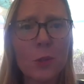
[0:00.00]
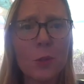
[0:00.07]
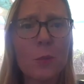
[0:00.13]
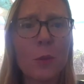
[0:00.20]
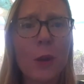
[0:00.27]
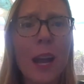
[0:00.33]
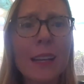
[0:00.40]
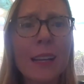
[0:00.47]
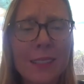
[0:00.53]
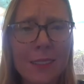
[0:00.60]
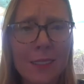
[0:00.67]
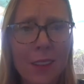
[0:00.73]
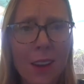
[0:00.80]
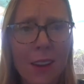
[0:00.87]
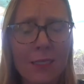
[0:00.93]
practice
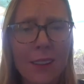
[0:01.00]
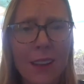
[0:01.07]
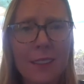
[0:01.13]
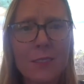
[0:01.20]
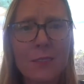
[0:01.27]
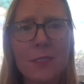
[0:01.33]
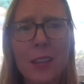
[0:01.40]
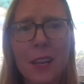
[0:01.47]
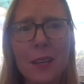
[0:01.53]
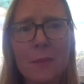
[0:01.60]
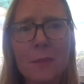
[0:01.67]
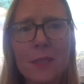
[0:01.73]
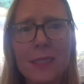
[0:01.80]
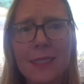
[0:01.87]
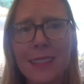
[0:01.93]
law. Lots of
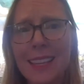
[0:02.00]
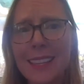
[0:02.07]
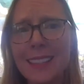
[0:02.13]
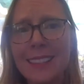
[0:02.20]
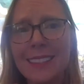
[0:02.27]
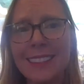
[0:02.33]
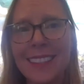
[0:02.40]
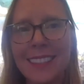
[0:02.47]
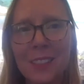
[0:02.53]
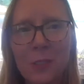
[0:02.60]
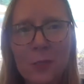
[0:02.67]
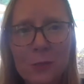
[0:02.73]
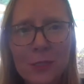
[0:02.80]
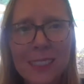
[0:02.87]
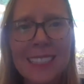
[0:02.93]
times they
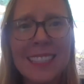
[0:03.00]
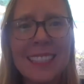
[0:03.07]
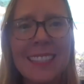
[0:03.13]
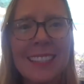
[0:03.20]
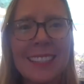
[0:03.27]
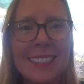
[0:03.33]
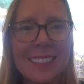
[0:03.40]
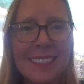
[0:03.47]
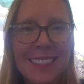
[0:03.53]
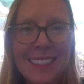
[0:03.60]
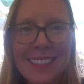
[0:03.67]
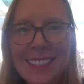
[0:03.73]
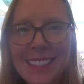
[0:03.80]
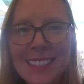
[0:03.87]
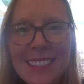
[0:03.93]
don't really
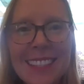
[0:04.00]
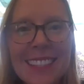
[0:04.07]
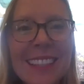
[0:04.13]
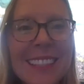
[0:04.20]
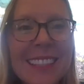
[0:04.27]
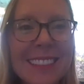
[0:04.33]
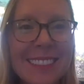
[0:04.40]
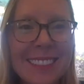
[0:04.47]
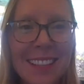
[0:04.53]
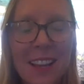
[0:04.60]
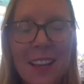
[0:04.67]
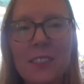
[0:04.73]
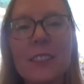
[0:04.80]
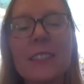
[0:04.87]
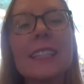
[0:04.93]
see that at
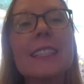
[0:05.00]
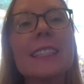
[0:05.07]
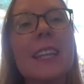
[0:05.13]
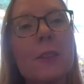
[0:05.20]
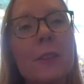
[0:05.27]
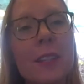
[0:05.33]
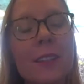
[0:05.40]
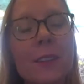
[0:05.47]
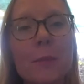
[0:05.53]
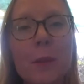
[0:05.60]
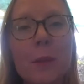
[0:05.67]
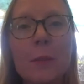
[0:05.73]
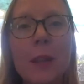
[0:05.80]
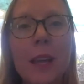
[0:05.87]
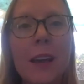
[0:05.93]
least out here,
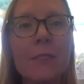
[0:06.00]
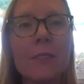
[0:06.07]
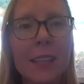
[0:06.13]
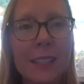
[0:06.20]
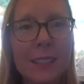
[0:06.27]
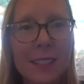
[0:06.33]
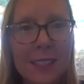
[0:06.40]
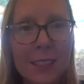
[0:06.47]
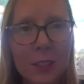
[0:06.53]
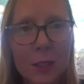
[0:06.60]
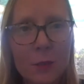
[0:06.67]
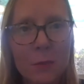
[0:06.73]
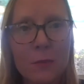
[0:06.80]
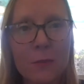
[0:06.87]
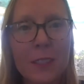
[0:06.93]
people haven't necessarily
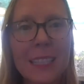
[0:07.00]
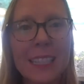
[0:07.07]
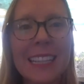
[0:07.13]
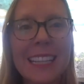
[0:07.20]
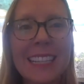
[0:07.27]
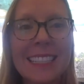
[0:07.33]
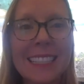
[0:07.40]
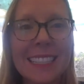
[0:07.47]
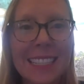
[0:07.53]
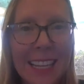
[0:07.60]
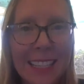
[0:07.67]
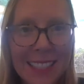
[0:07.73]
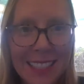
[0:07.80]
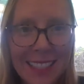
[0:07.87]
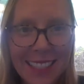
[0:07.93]
been feeling like it's
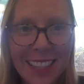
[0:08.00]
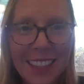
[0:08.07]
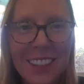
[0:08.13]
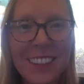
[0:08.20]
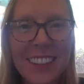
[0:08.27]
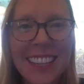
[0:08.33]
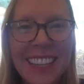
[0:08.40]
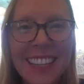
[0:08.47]
necessary